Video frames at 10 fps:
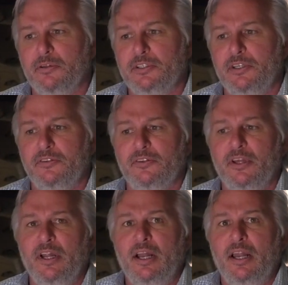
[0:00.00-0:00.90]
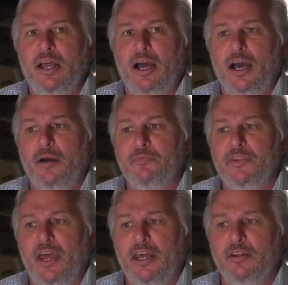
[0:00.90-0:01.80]
teeth.
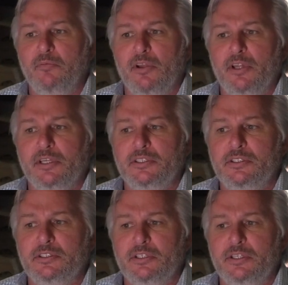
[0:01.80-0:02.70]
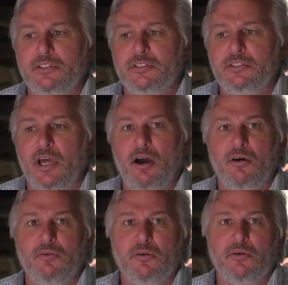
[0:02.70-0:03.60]
The animal is
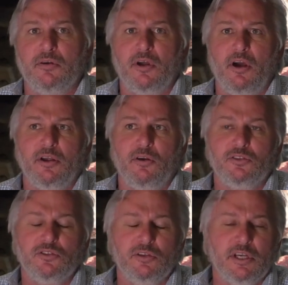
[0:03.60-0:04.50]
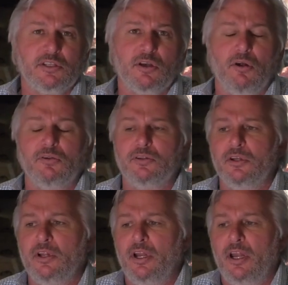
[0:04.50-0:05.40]
now going on 2 years old.
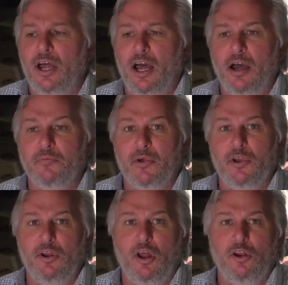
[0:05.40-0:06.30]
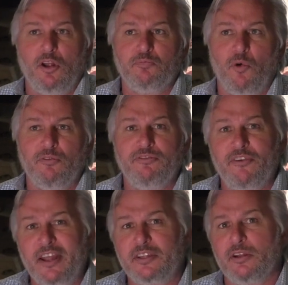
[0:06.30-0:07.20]
A lot more
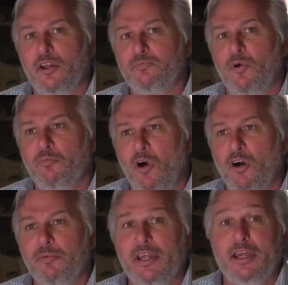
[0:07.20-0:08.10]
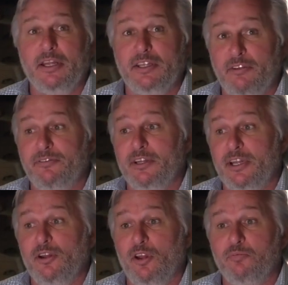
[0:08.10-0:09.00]
fat, a lot more marbling, and
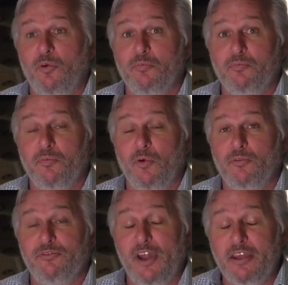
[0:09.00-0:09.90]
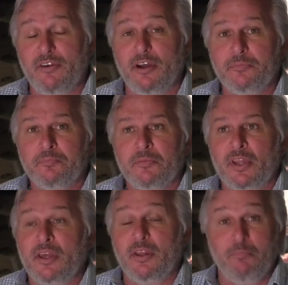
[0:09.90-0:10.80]
definitely a lot more flavor.
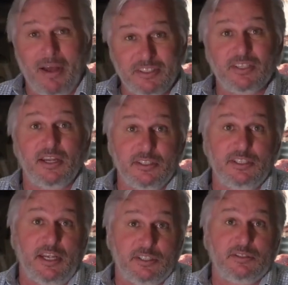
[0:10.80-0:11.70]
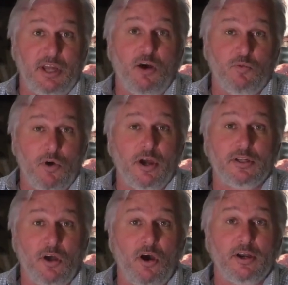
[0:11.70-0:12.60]
The muscle is, yes, now
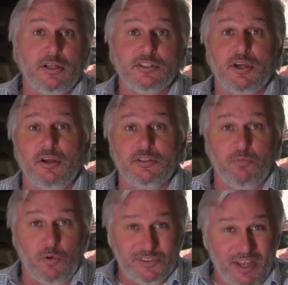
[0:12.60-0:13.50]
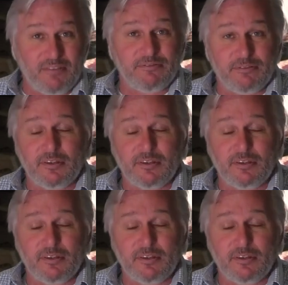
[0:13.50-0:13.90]
worked harder, so it's more tough.